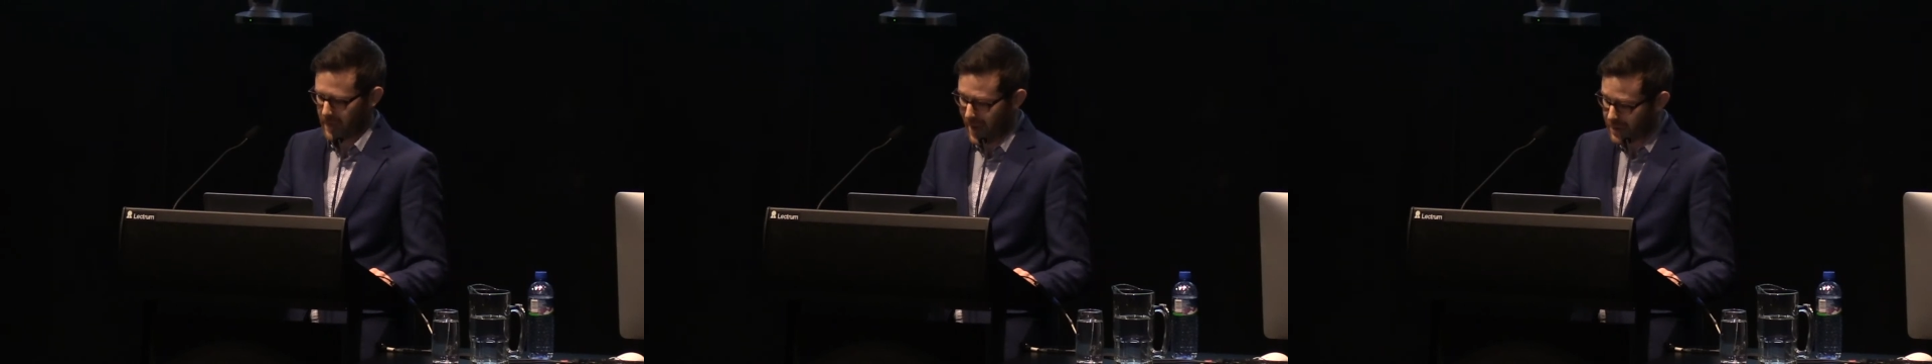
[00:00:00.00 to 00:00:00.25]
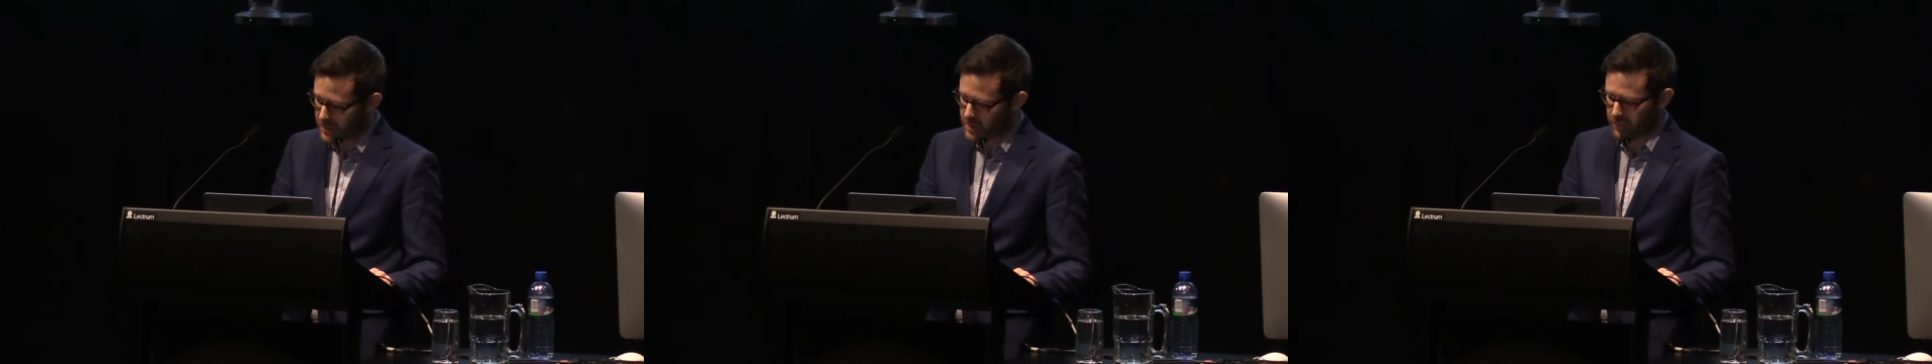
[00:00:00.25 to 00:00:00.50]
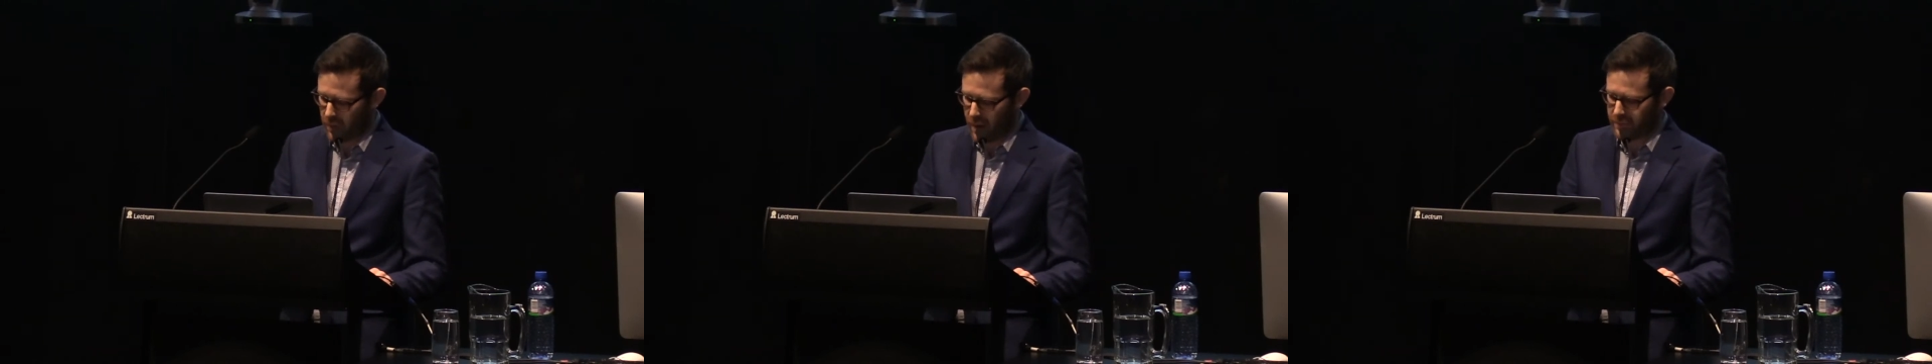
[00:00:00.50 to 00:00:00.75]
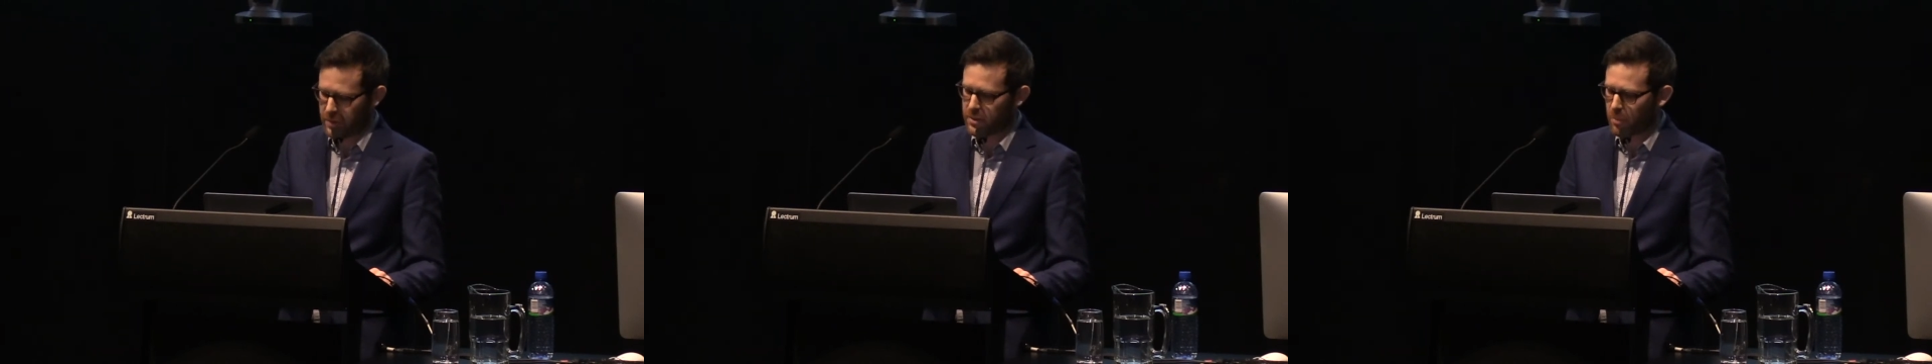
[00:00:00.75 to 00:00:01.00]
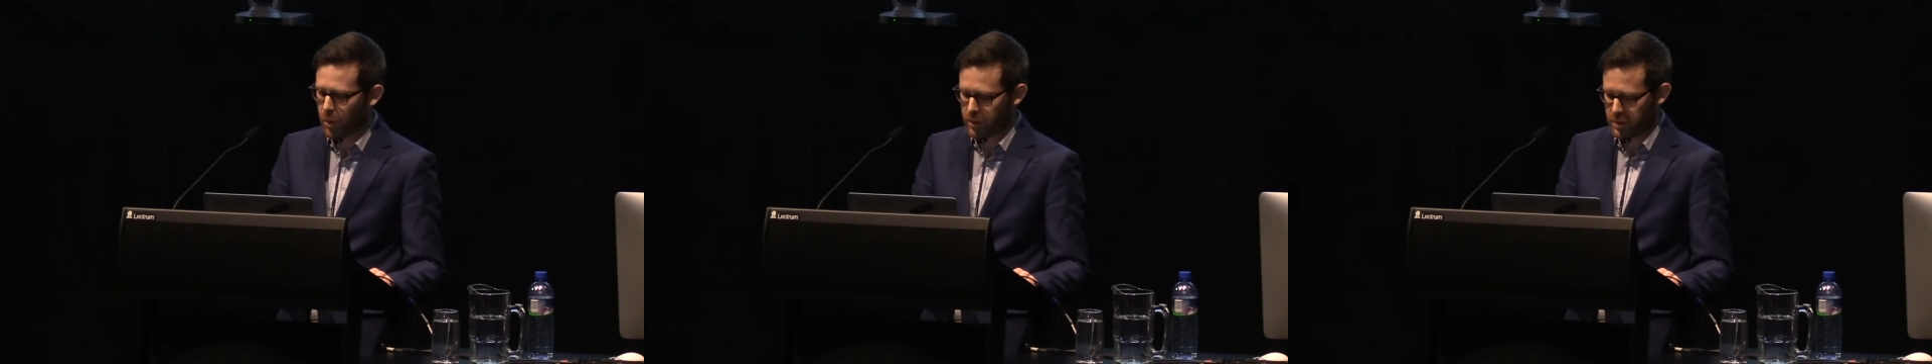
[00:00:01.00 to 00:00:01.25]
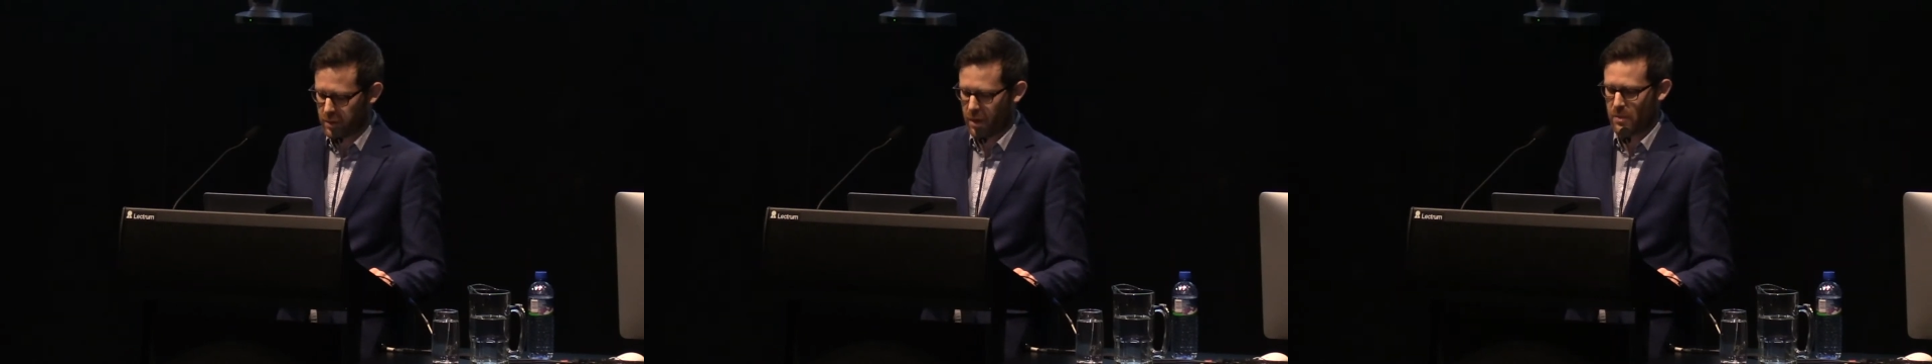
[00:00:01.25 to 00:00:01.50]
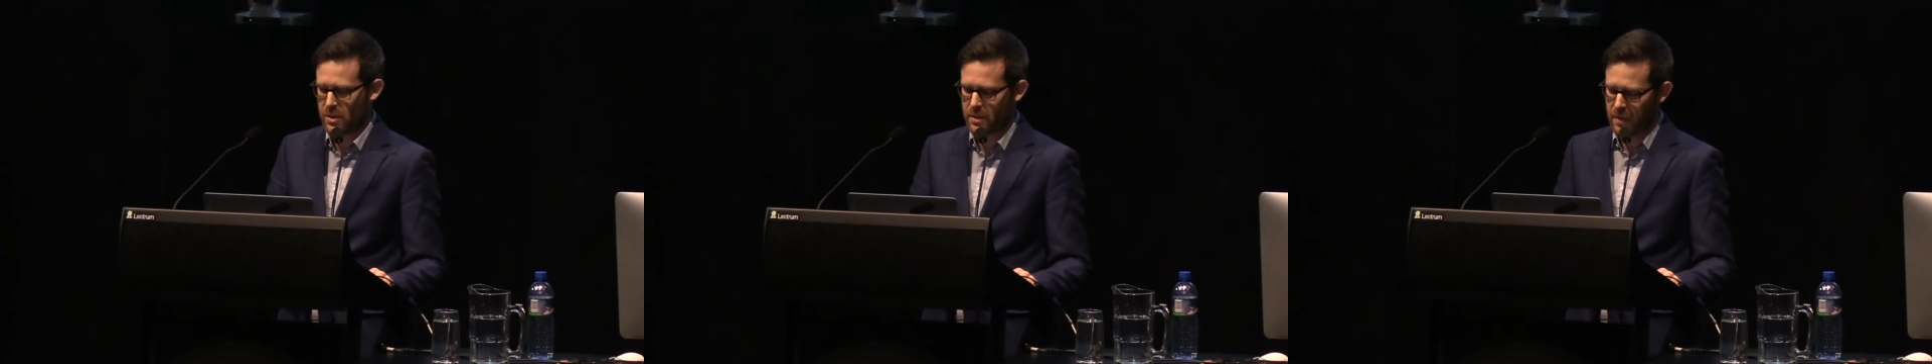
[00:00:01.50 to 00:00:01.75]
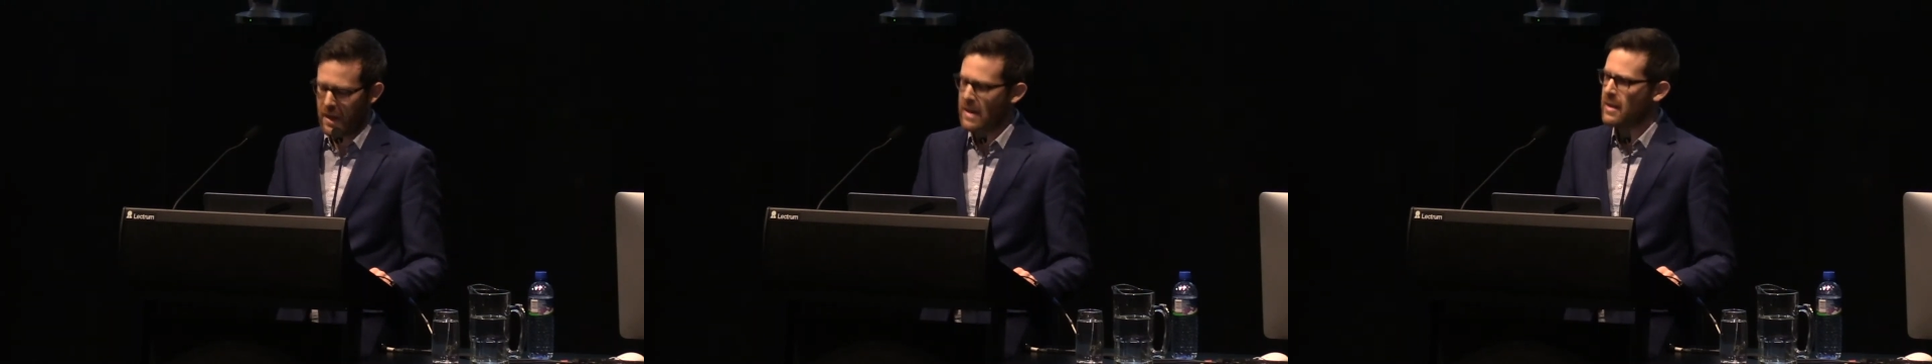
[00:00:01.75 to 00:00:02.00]
and it survived into modern
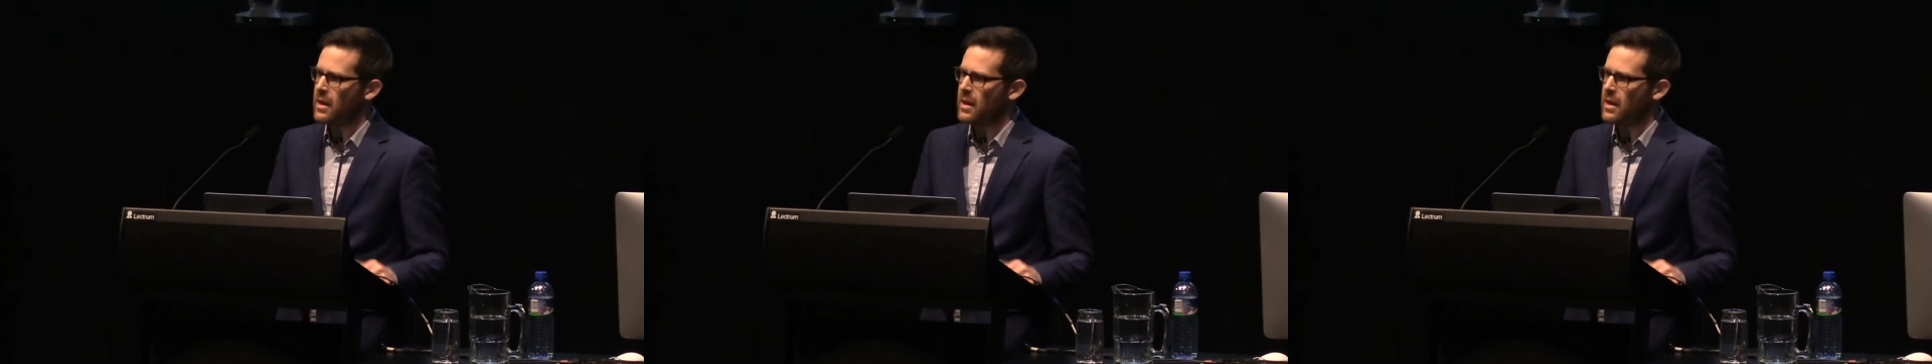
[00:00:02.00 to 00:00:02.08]
times.